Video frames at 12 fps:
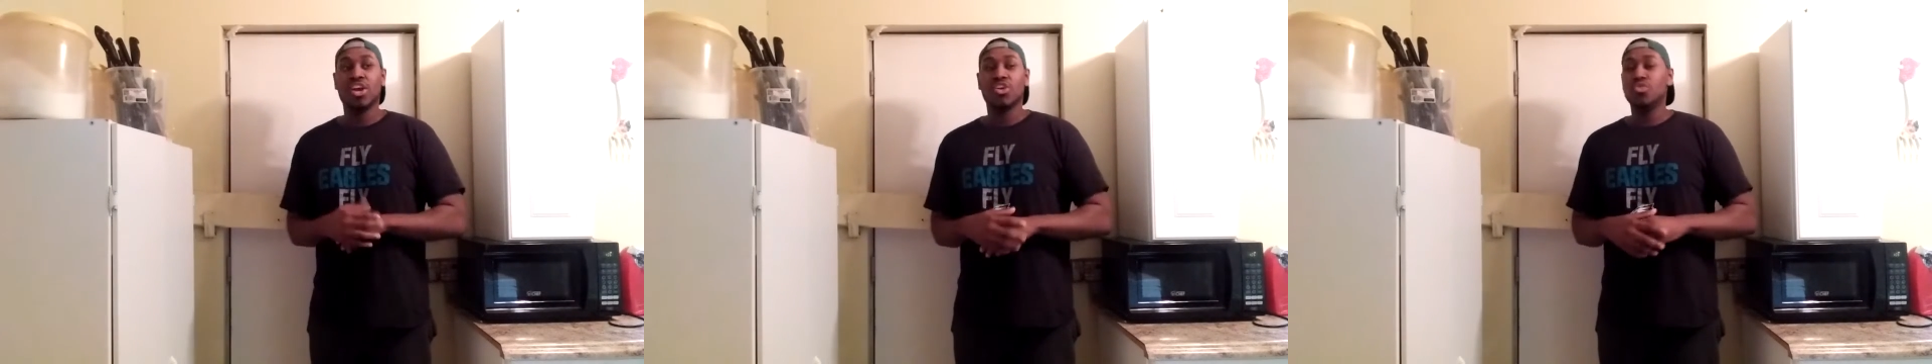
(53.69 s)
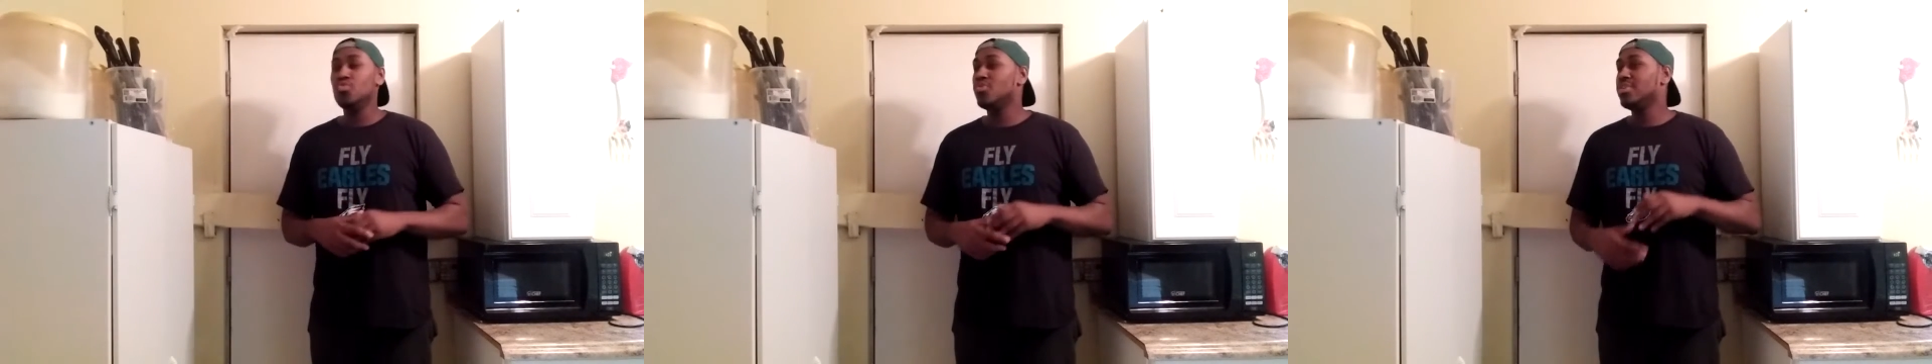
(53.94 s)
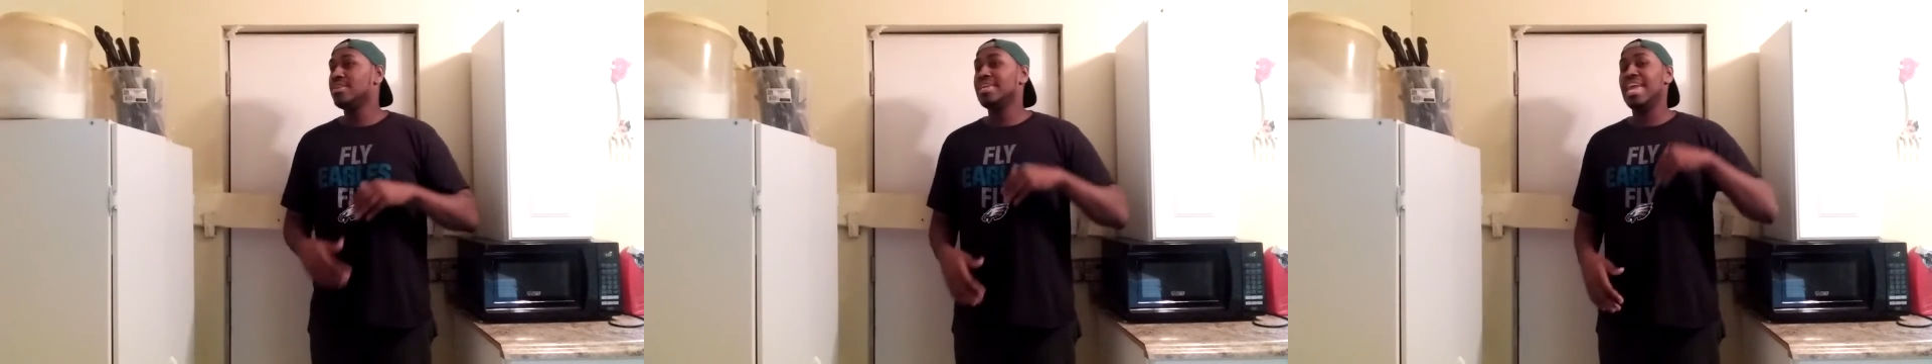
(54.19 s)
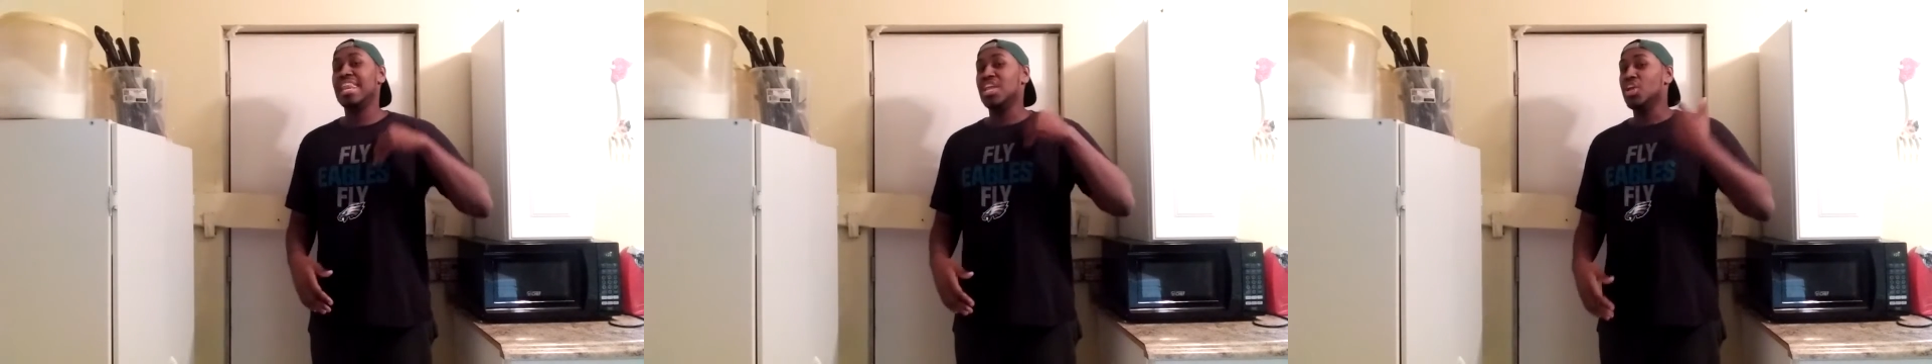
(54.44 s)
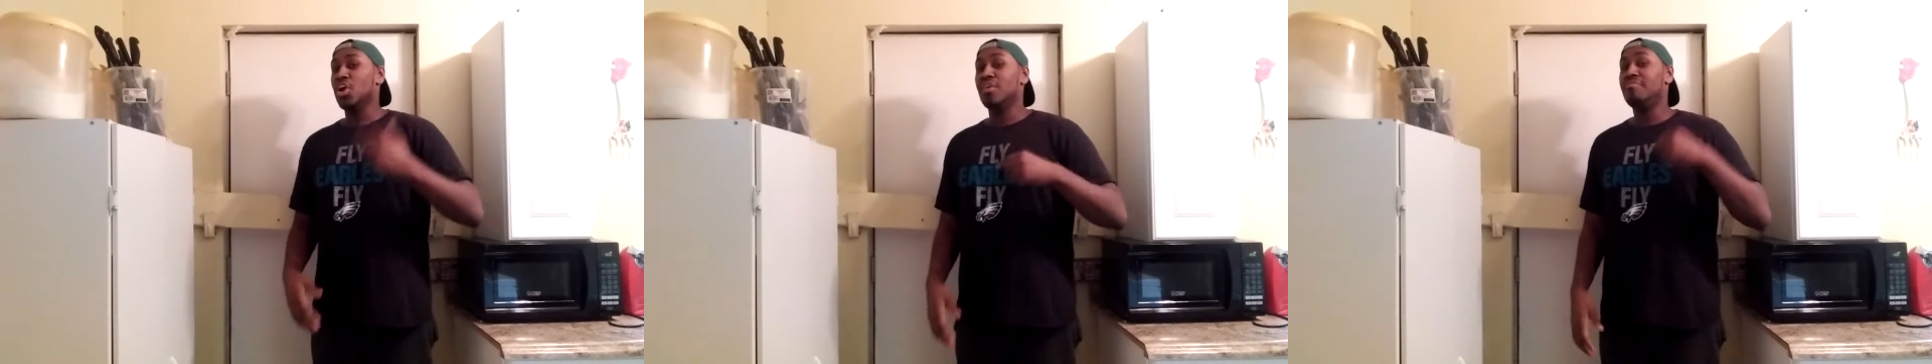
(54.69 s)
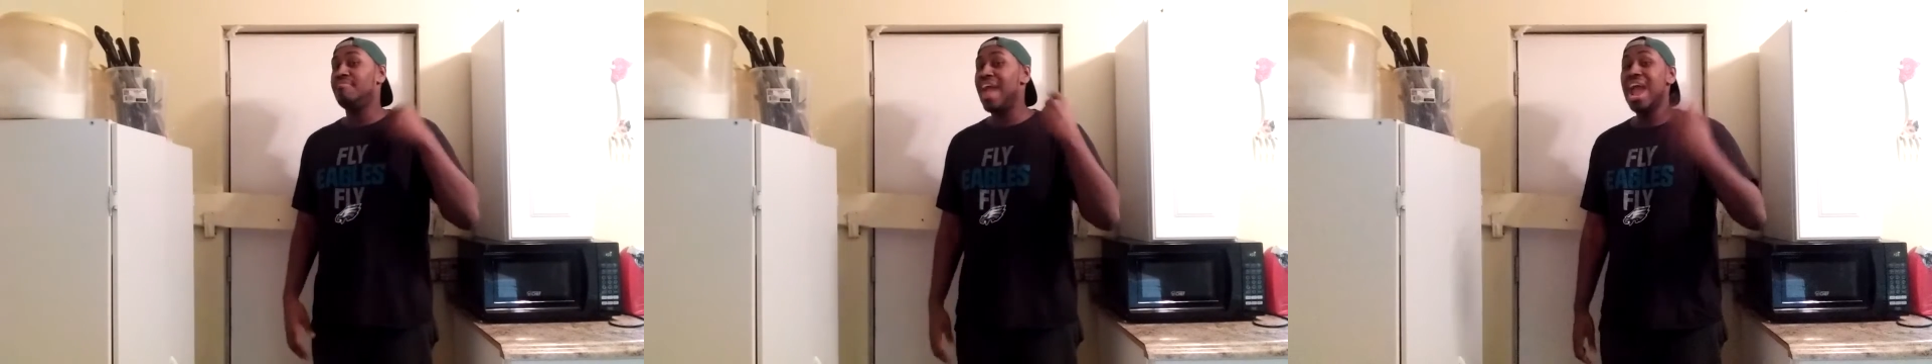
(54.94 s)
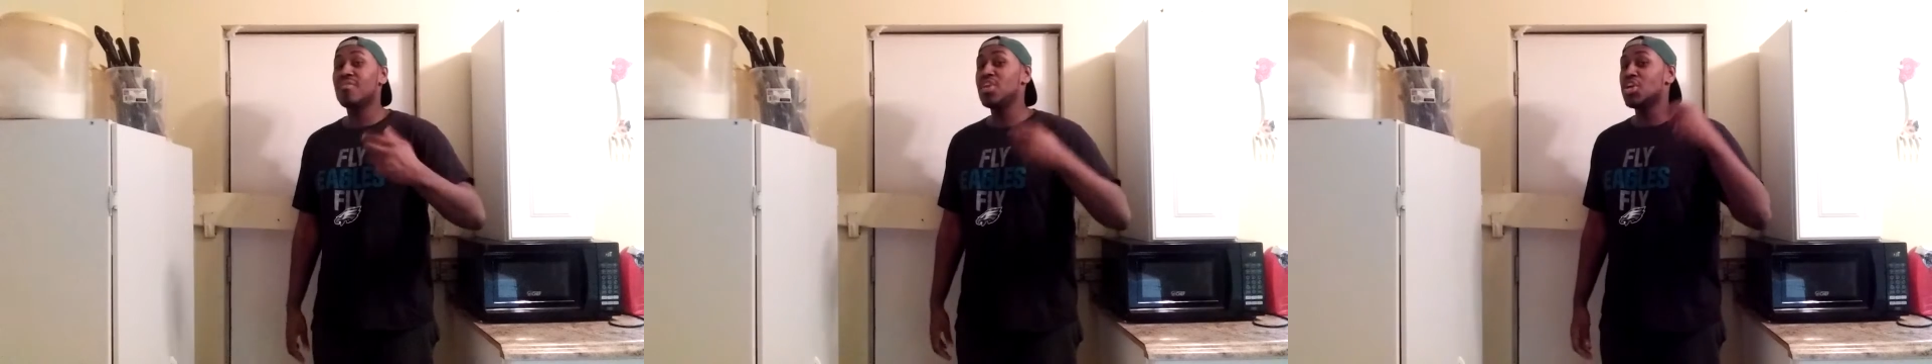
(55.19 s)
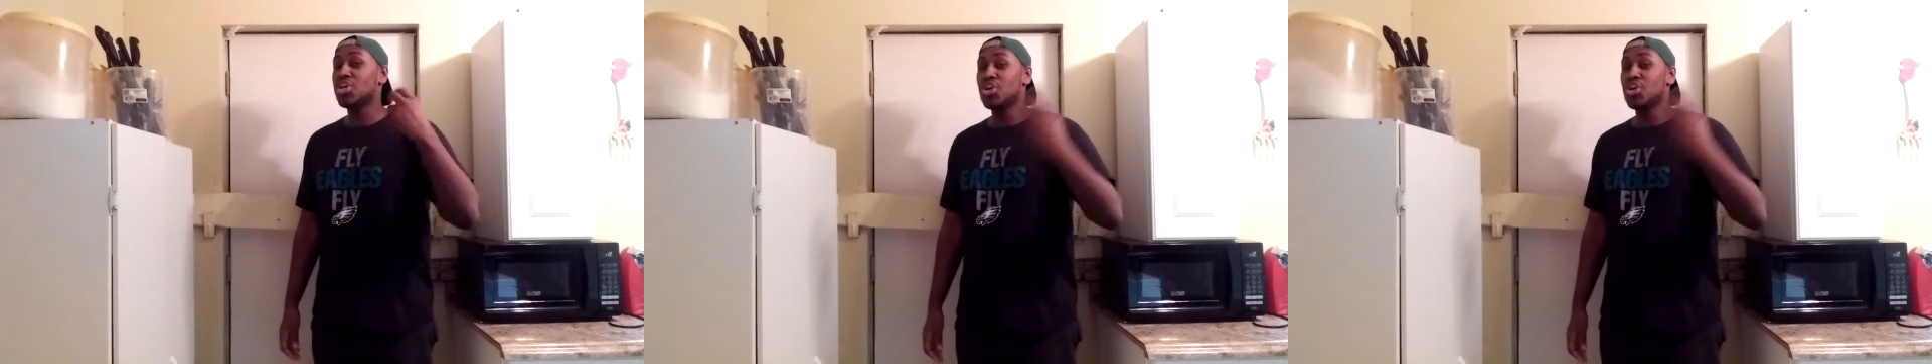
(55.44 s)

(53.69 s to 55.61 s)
You're getting very